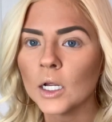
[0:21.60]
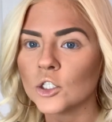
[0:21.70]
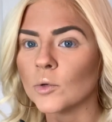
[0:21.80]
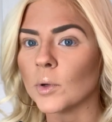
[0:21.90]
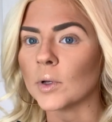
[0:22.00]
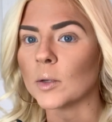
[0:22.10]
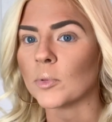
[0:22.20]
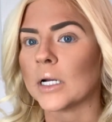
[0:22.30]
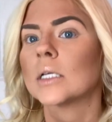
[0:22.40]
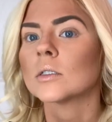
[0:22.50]
Should be really
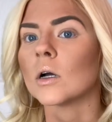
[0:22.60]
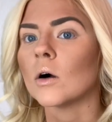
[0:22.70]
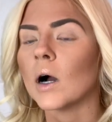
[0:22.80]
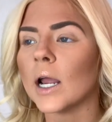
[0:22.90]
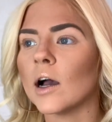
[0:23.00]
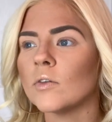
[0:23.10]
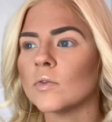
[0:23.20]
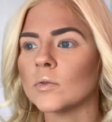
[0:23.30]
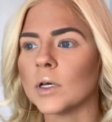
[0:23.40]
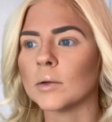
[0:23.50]
pretty. So I have
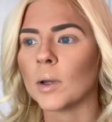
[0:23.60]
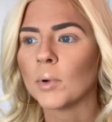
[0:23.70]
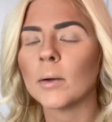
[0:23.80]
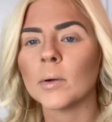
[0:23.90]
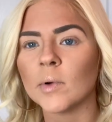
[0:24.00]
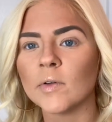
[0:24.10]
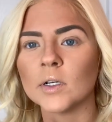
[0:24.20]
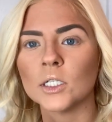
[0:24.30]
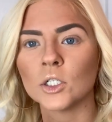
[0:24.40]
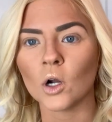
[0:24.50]
like my primer, my
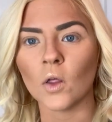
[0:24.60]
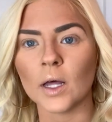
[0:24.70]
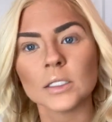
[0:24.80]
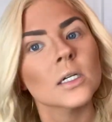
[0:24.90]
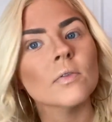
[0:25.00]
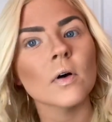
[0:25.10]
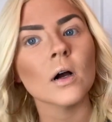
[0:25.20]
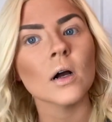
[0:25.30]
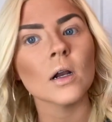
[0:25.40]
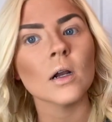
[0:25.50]
foundation, all that stuff
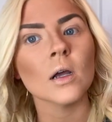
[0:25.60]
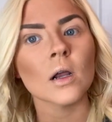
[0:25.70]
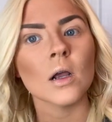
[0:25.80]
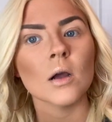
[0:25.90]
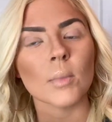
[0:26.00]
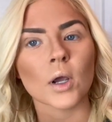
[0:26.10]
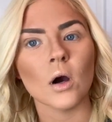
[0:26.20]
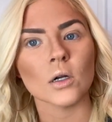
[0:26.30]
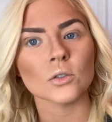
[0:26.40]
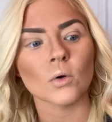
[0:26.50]
on, my
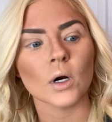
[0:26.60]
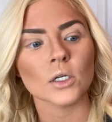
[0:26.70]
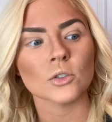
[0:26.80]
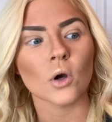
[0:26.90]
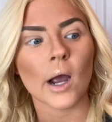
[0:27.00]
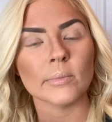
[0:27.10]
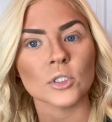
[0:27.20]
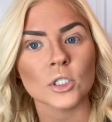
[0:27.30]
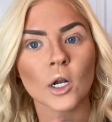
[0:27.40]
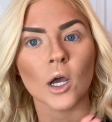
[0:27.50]
contour. So I'm
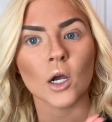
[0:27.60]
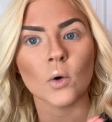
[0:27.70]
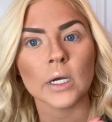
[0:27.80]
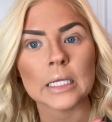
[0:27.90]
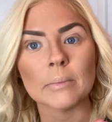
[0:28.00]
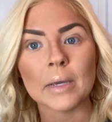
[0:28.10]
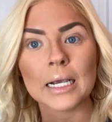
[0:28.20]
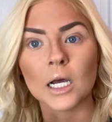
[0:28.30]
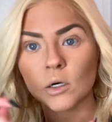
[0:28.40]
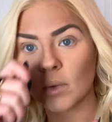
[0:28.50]
just gonna quickly
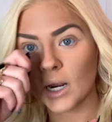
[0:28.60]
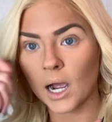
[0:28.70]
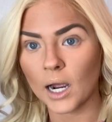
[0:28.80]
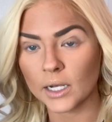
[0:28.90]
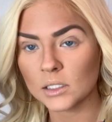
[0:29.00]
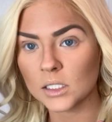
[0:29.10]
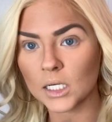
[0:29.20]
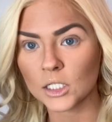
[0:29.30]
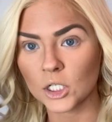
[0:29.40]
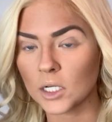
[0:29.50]
bake under my eyes to
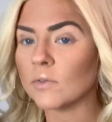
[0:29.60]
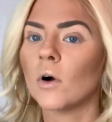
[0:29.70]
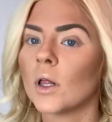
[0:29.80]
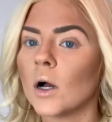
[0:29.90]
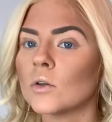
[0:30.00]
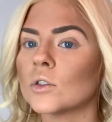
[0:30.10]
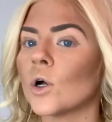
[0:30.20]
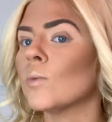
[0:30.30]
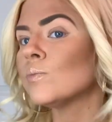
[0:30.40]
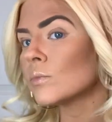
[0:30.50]
catch any fallout.
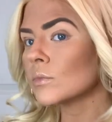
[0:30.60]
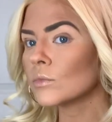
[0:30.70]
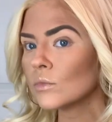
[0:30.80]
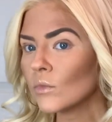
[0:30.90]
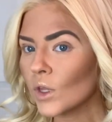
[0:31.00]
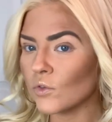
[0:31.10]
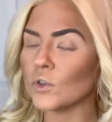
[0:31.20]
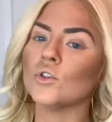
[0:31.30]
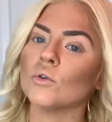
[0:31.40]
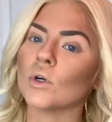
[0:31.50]
So if you
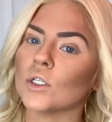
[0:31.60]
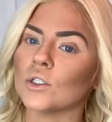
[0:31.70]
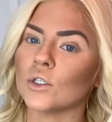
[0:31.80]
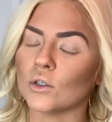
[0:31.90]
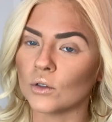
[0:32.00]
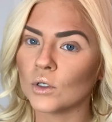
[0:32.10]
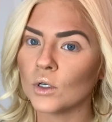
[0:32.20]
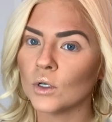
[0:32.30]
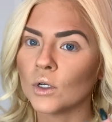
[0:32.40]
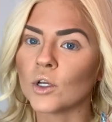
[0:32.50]
do want to do
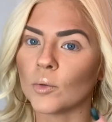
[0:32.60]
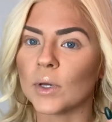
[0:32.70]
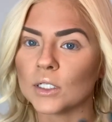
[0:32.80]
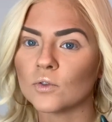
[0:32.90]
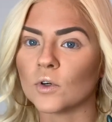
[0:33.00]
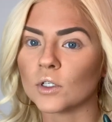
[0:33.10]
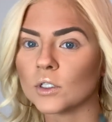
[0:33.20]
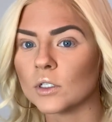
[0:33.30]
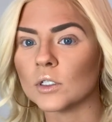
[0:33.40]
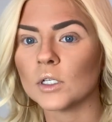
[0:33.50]
your base first,
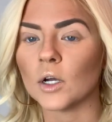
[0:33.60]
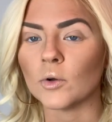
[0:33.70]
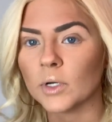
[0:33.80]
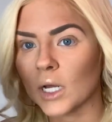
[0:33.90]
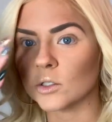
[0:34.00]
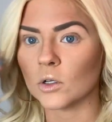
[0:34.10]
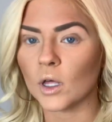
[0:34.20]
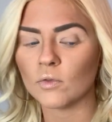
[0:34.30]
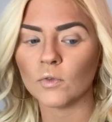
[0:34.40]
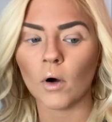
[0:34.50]
this is how you would catch all
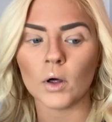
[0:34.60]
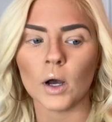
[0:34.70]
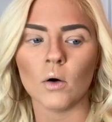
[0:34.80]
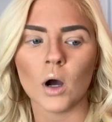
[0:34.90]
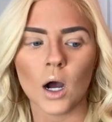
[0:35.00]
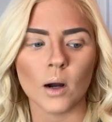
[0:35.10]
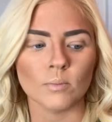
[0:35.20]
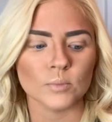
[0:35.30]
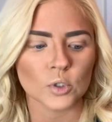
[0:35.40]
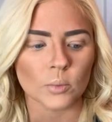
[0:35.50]
that fallout.
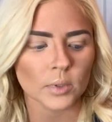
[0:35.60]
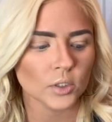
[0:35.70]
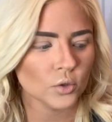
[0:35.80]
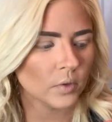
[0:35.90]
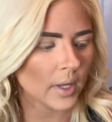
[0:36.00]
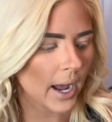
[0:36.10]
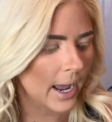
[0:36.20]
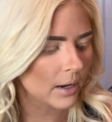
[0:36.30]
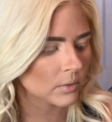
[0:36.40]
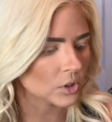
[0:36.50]
So I'm gonna do
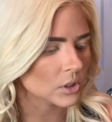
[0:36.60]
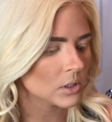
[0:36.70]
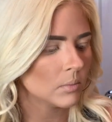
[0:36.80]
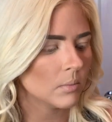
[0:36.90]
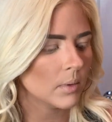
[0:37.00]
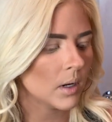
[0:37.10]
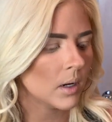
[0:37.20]
that with just some